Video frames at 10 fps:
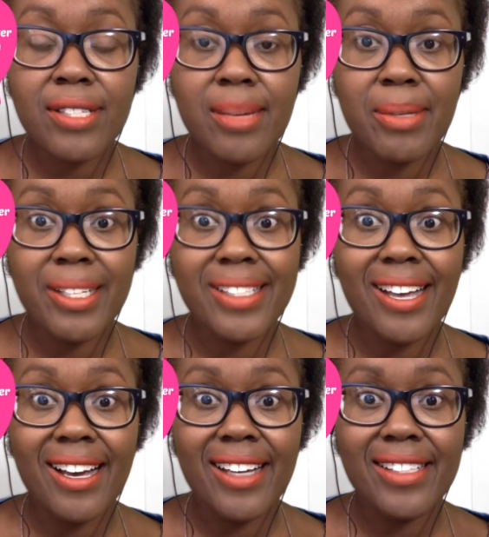somebody's
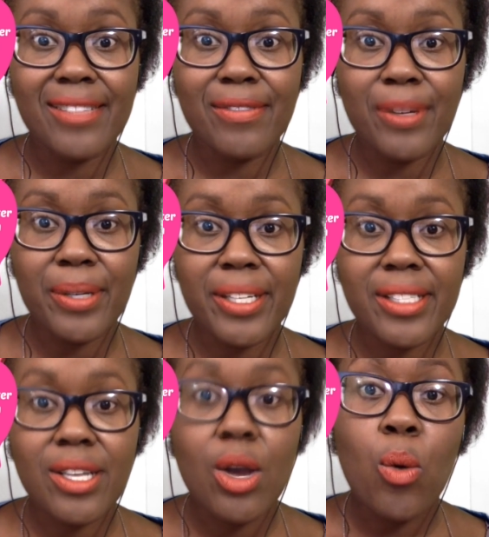eyes in
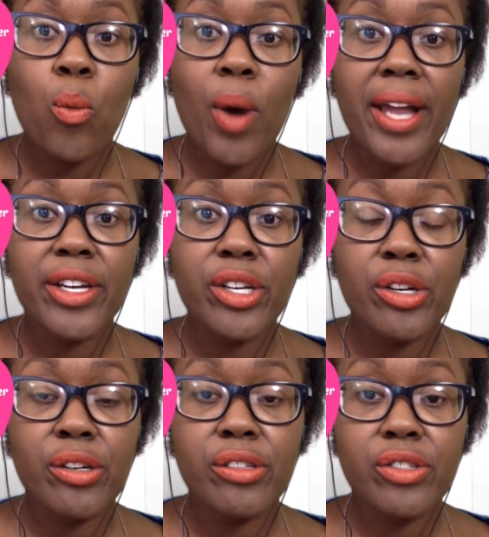focus when
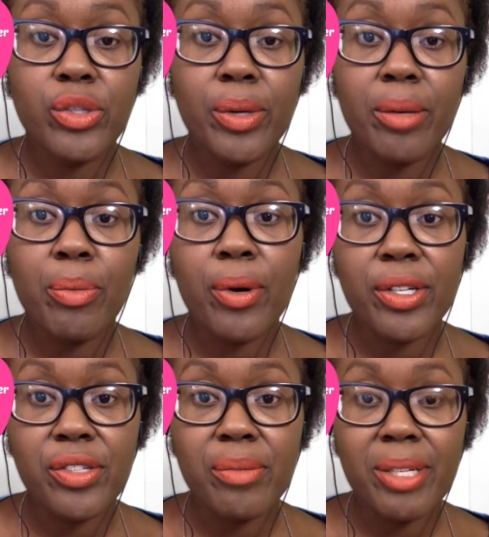you're doing a portrait,